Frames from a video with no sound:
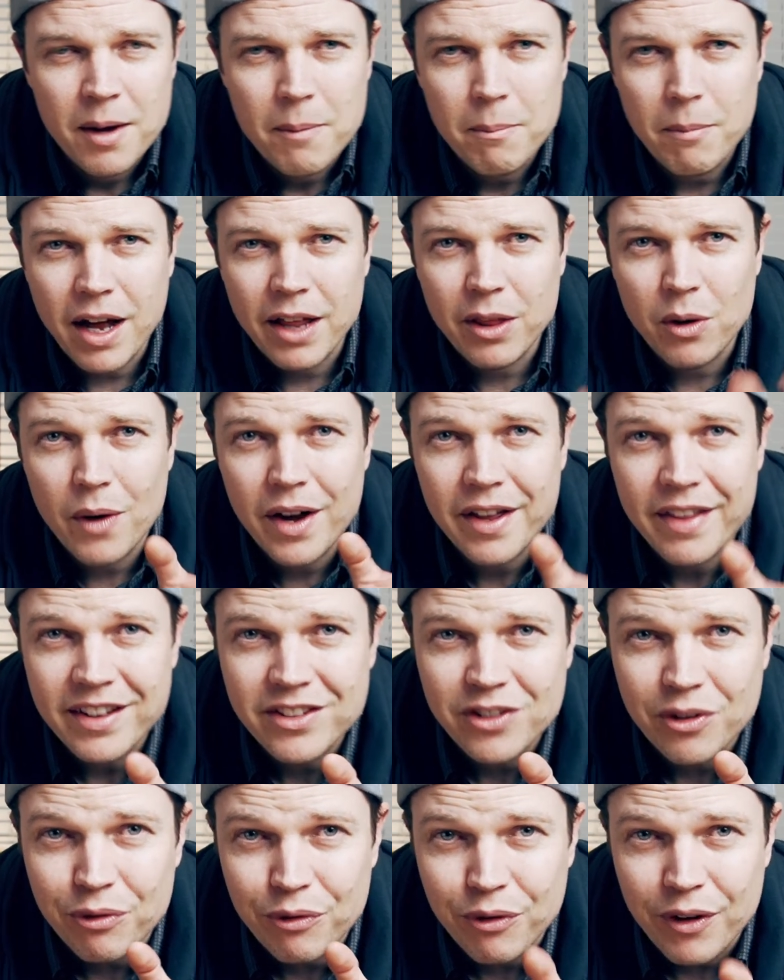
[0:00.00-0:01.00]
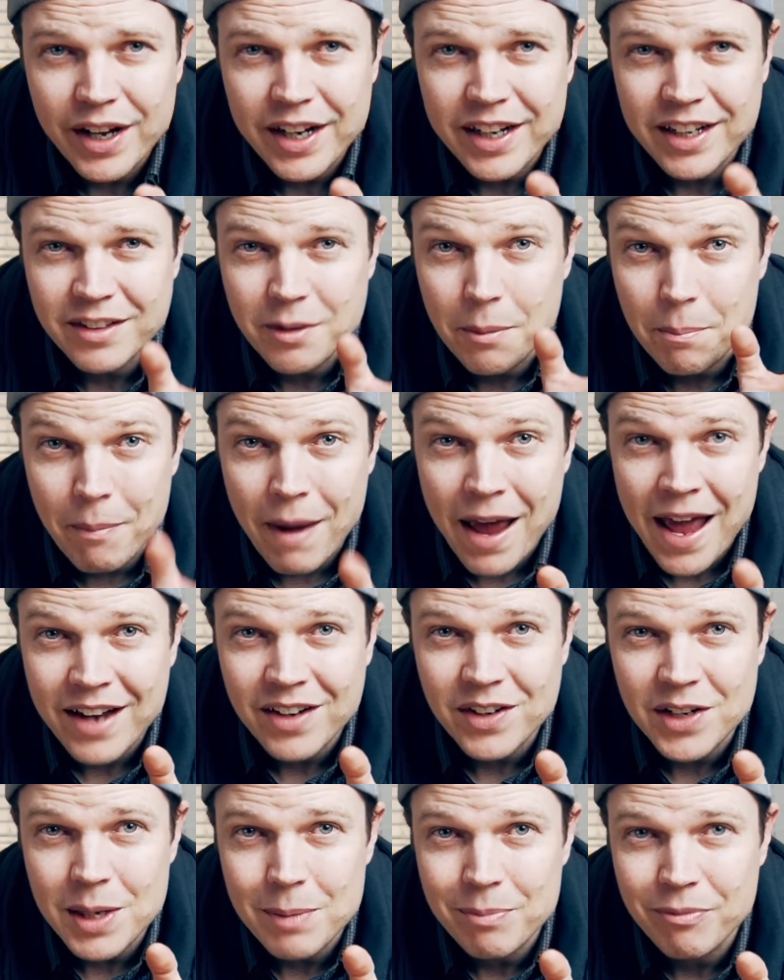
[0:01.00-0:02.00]
By the way, that's a fake. It's a bad
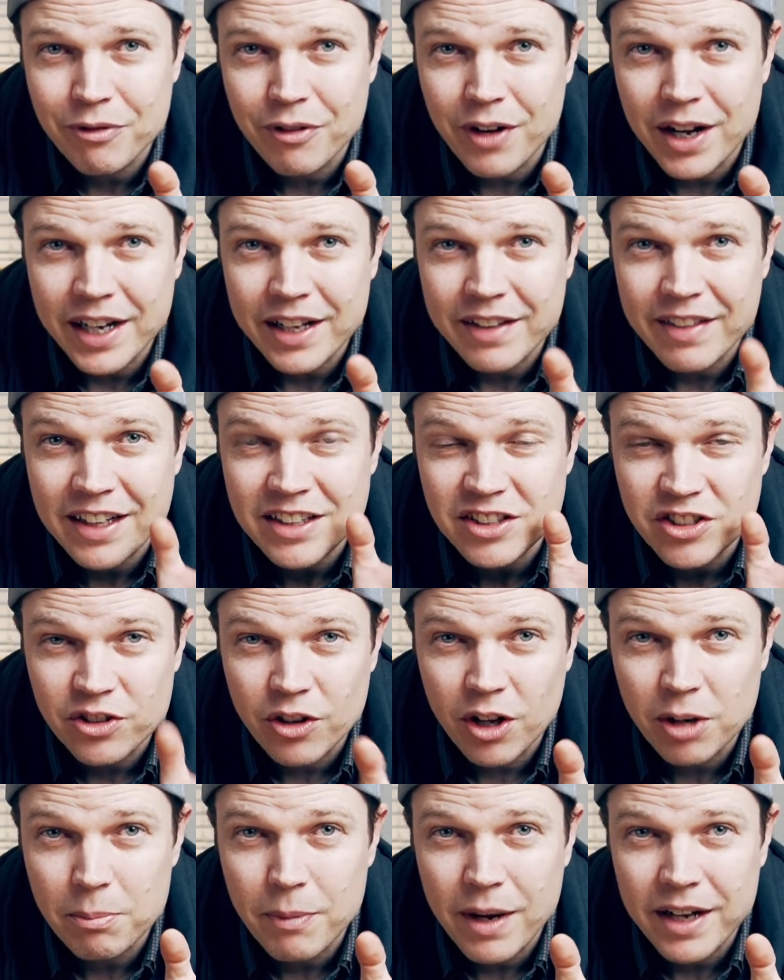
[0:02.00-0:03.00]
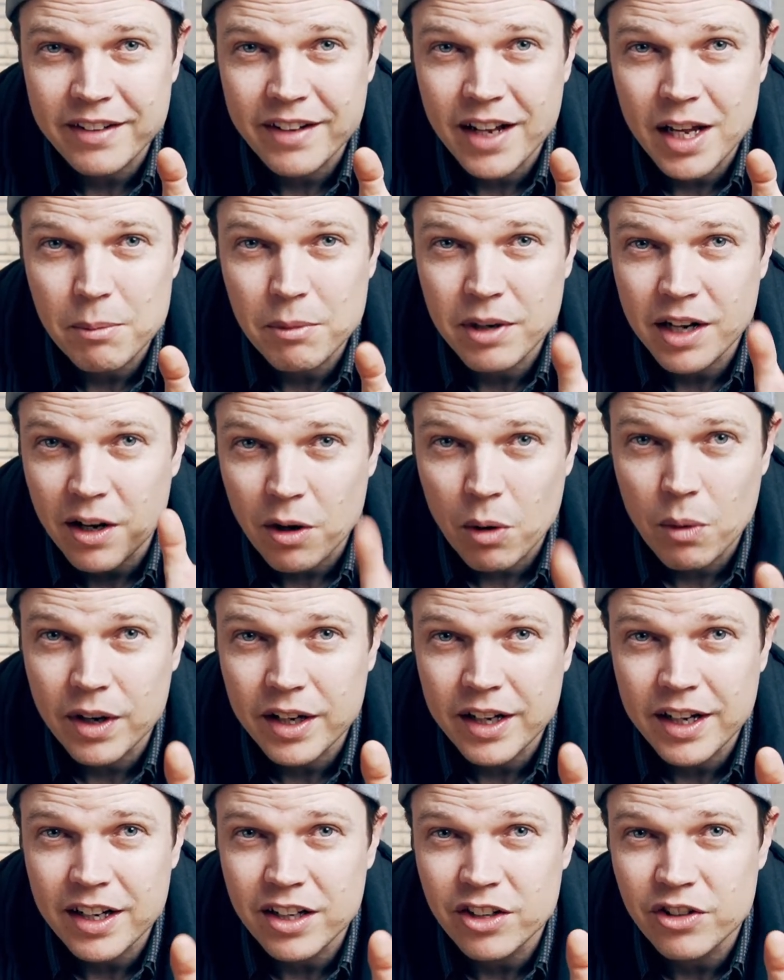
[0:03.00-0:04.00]
deep fake. That's not Matt Damon. I don't want to
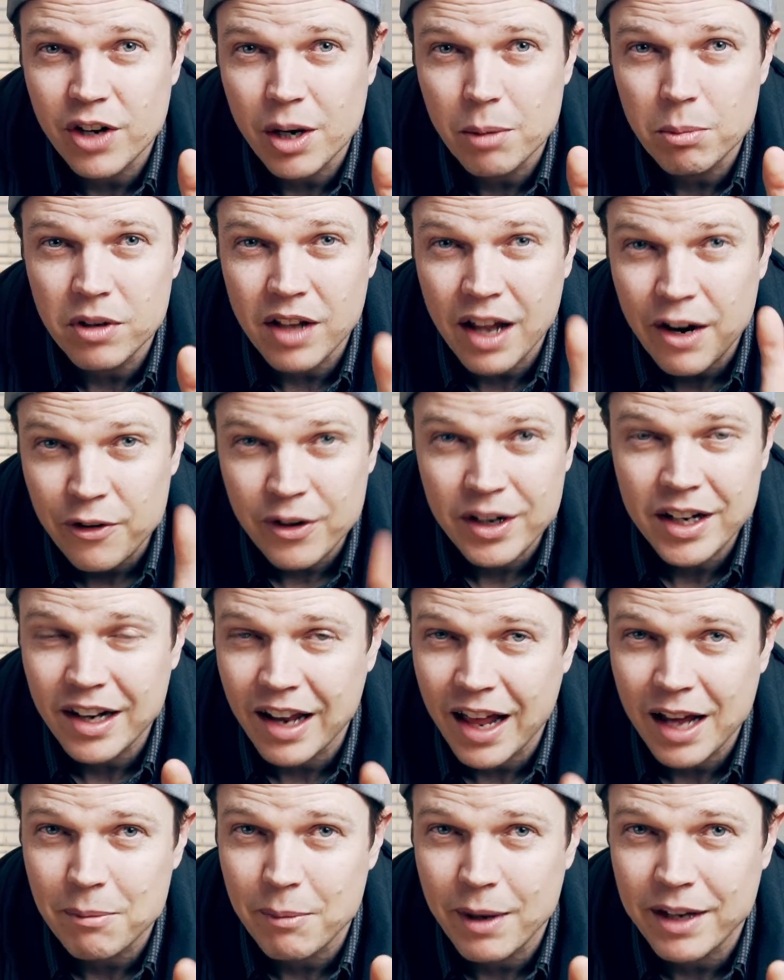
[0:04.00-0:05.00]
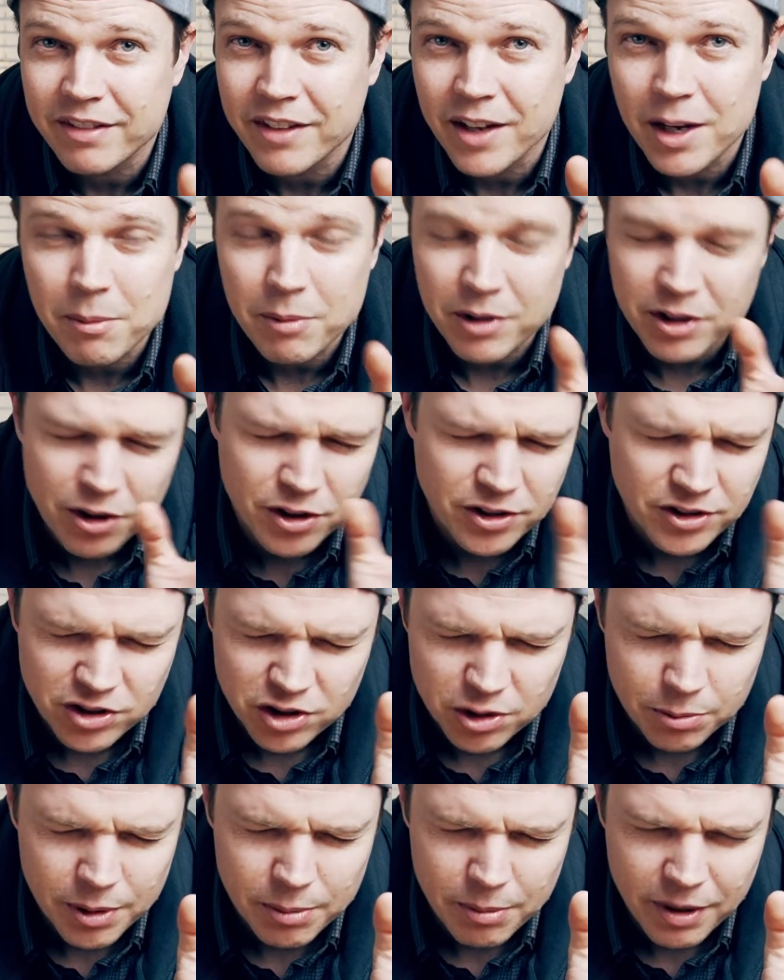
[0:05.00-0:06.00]
get in trouble. I really like Matt Damon. Don't
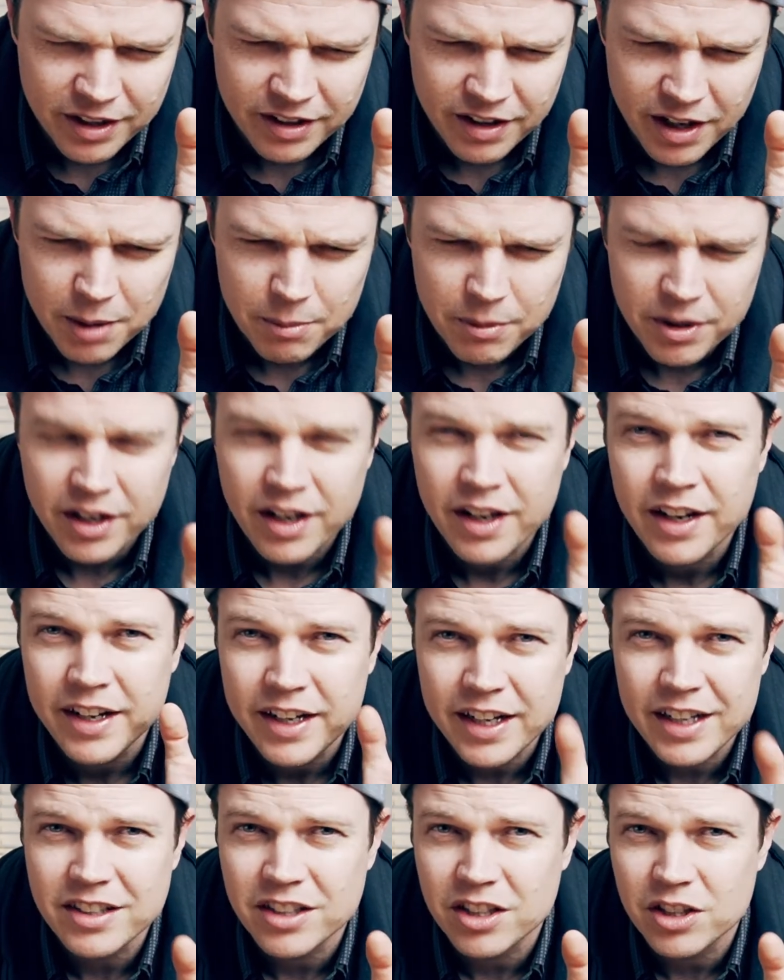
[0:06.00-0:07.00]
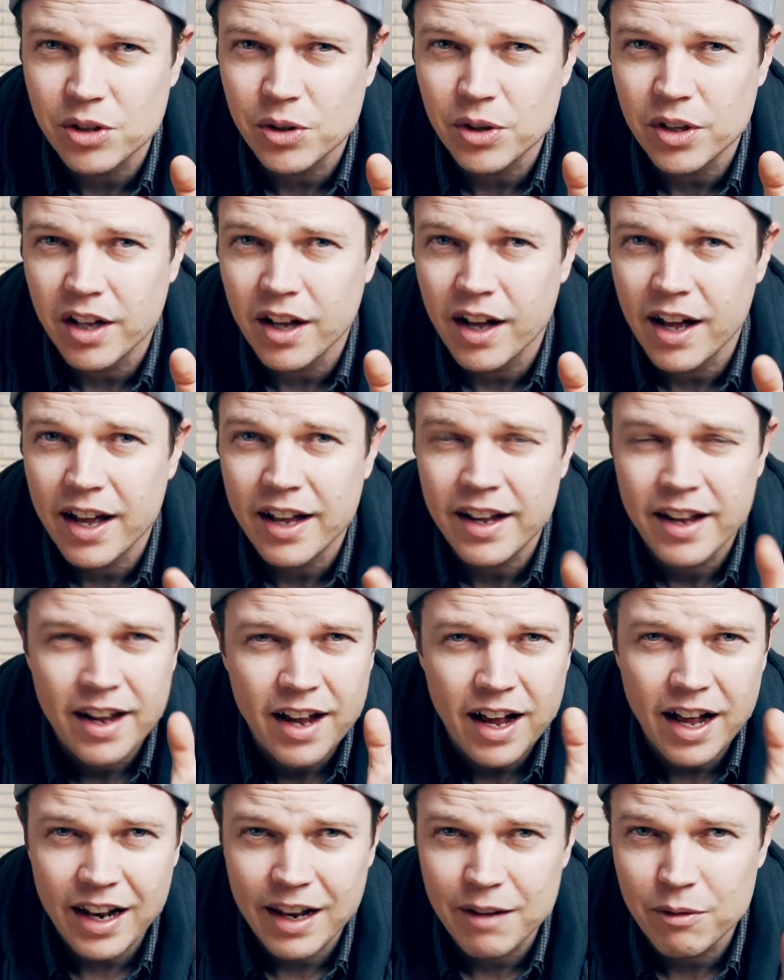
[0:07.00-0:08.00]
sue me, Matt Damon. He's a cool guy.
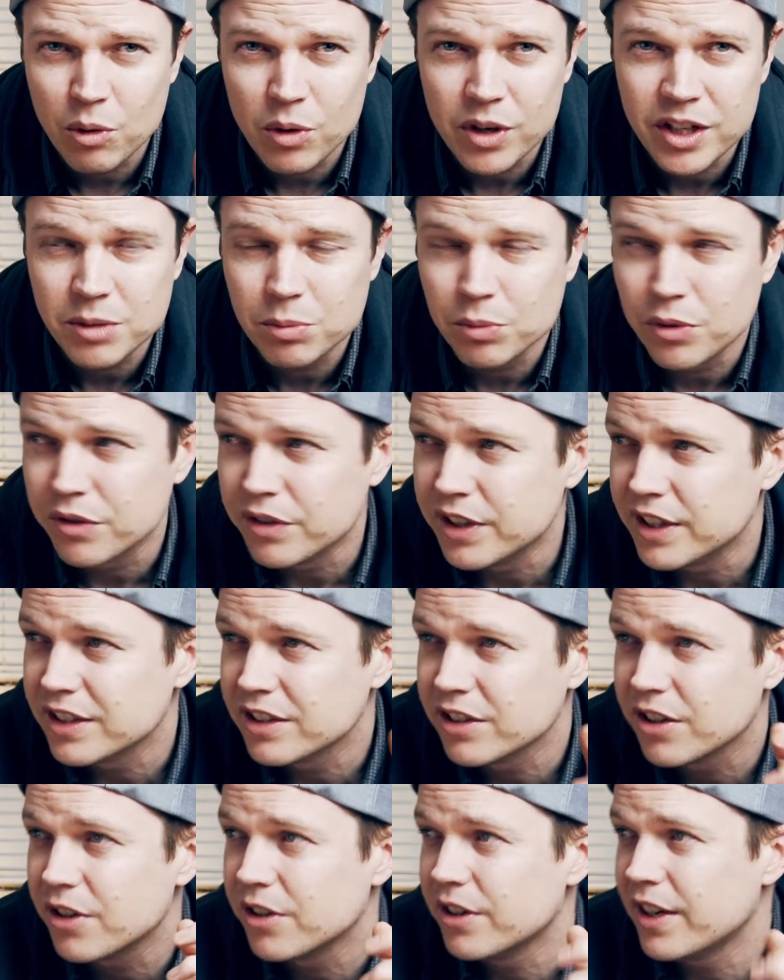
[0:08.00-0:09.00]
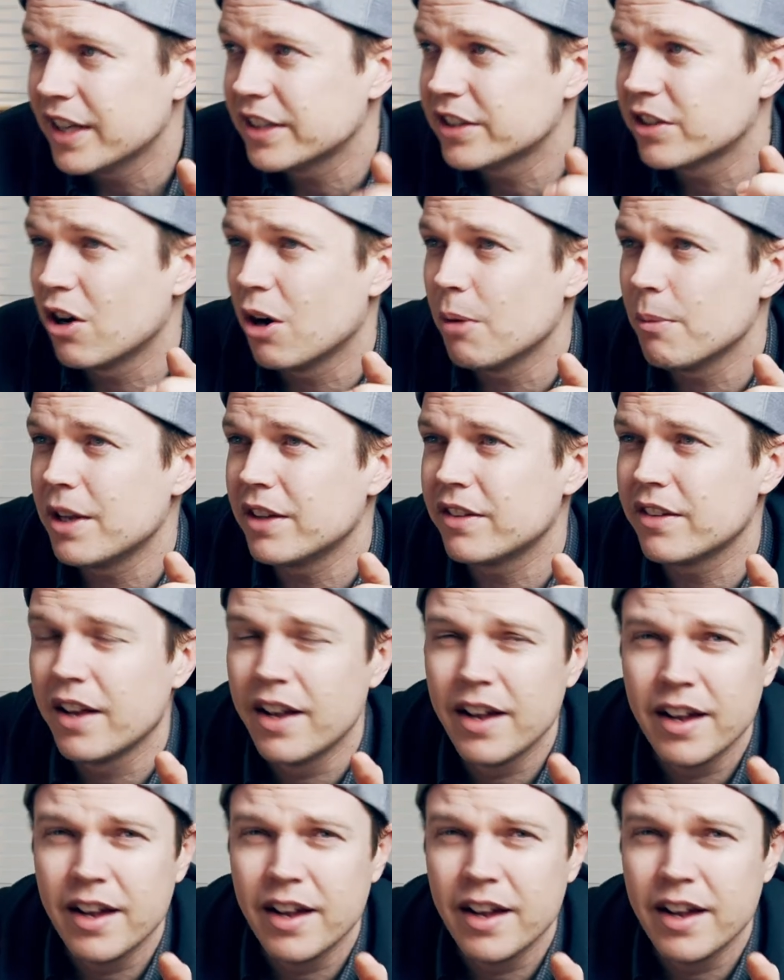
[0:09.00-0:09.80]
I love all his movies. So next comment.